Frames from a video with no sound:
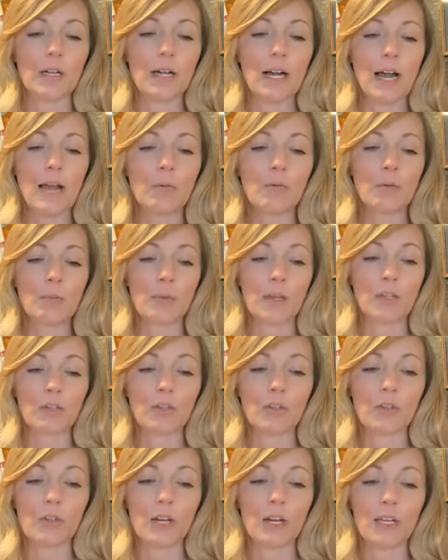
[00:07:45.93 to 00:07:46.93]
I will make
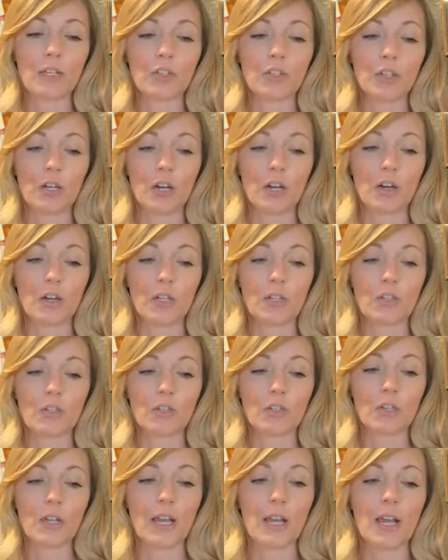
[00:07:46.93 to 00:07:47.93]
sure that I
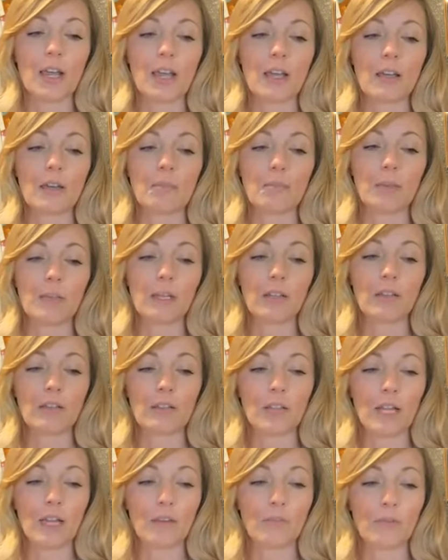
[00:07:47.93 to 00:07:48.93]
cherish and being
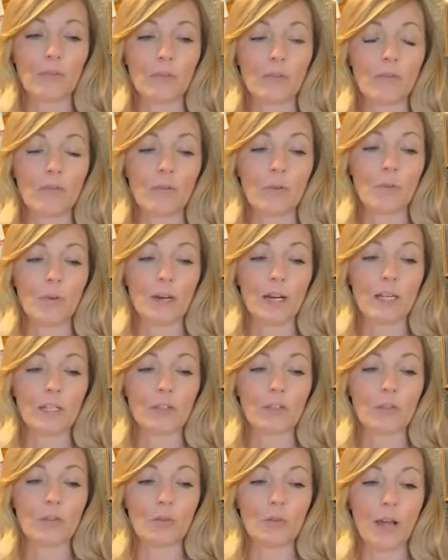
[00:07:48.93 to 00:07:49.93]
thankful for what I
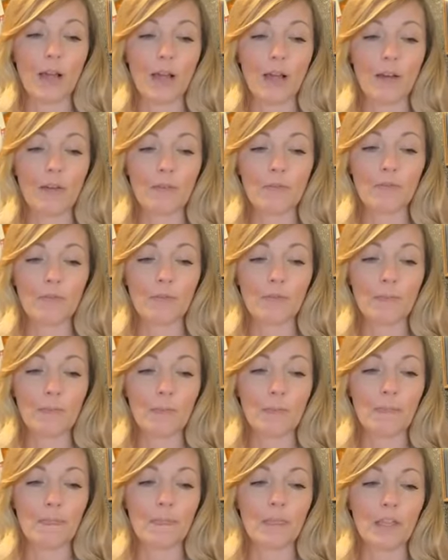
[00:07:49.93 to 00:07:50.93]
do have.
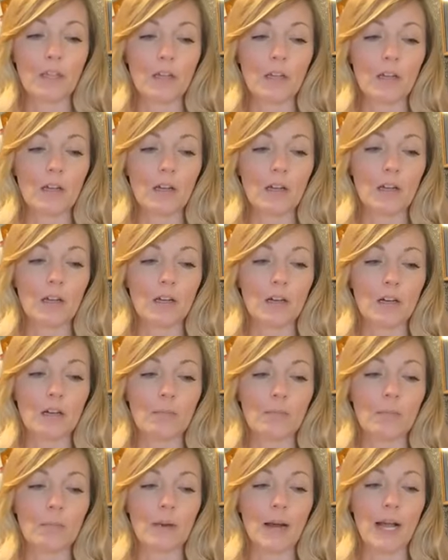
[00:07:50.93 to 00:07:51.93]

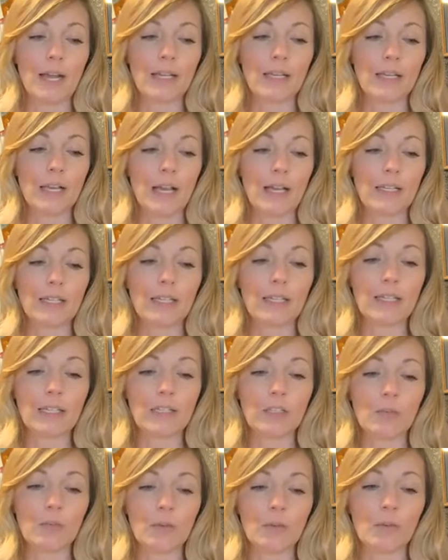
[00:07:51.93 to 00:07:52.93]
I need
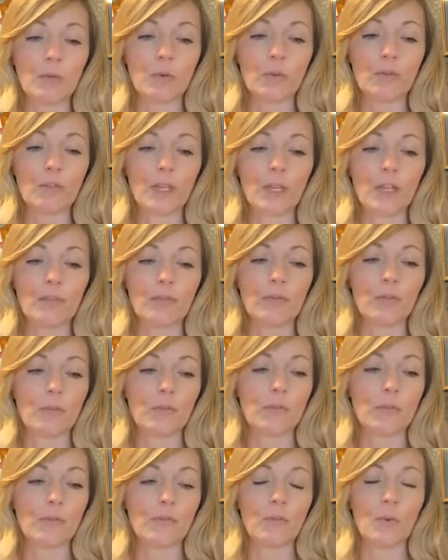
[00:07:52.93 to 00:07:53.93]
to be more
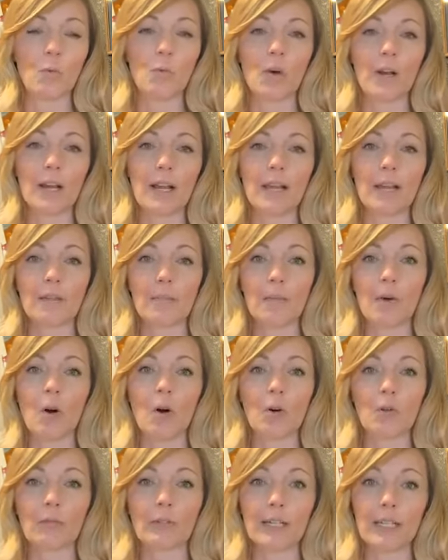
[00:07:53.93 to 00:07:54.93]
thankful for what I am
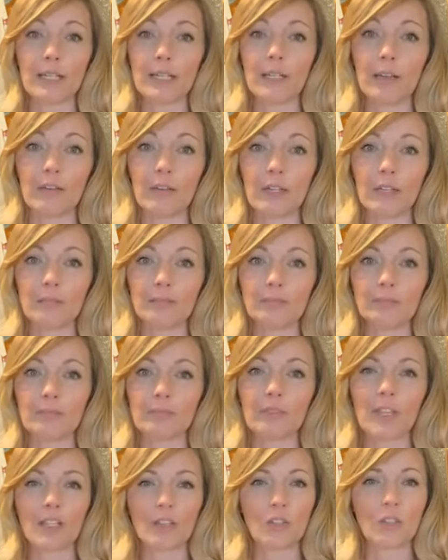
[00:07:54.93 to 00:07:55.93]
already given,
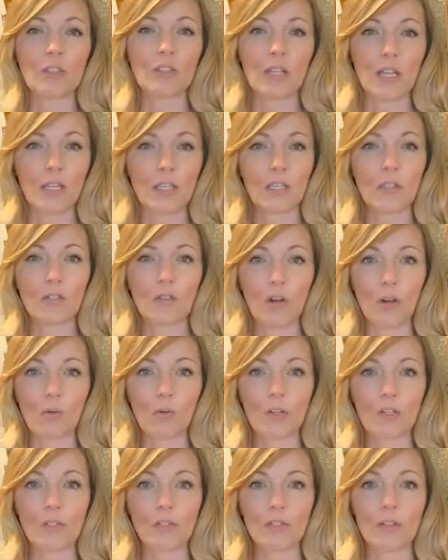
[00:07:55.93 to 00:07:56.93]
like just taking
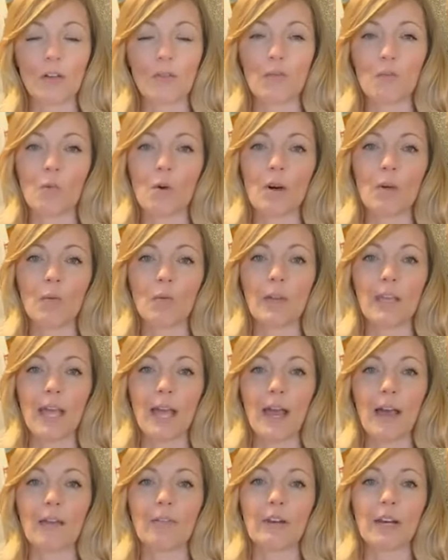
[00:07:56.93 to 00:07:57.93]
notice of what we
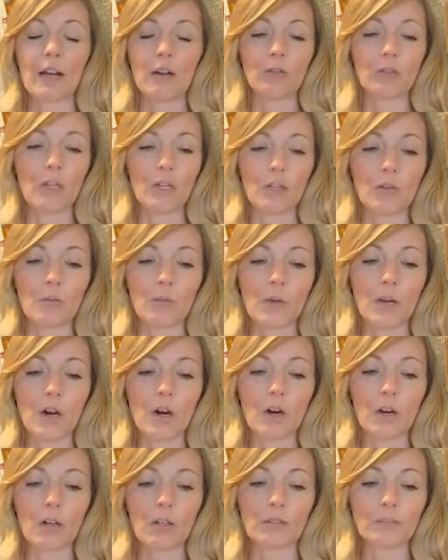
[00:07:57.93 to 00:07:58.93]
have and how lucky we
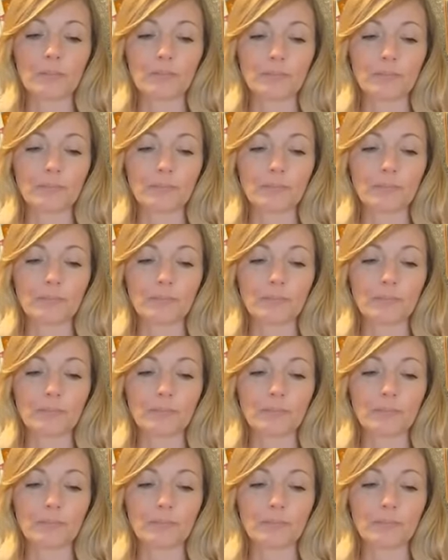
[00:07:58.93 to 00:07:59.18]
are.